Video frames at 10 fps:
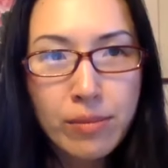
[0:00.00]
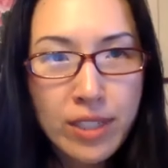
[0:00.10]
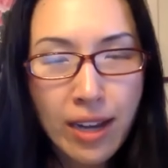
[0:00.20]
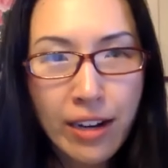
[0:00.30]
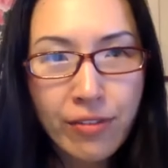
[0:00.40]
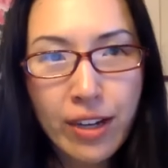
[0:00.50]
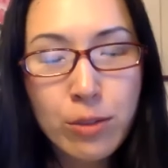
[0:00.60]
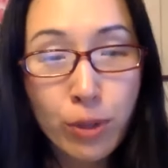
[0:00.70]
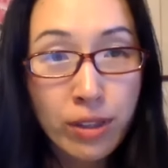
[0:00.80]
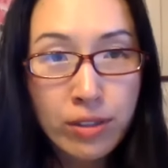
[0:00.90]
side effects,
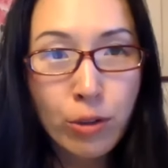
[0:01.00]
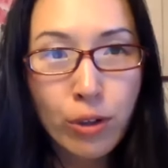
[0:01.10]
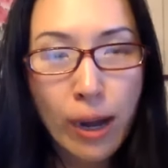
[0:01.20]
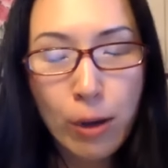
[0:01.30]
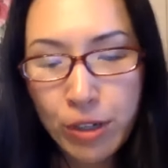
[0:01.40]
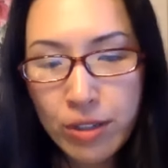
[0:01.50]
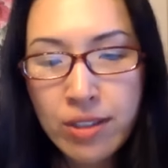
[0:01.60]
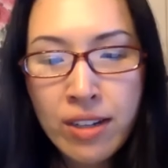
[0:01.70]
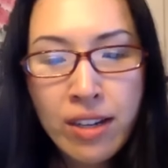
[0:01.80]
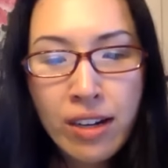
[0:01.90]
with zero
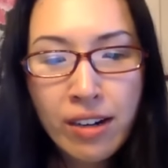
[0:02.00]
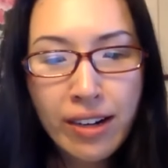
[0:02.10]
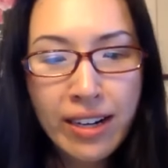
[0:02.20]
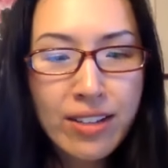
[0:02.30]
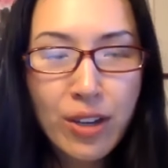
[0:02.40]
outputs. Right.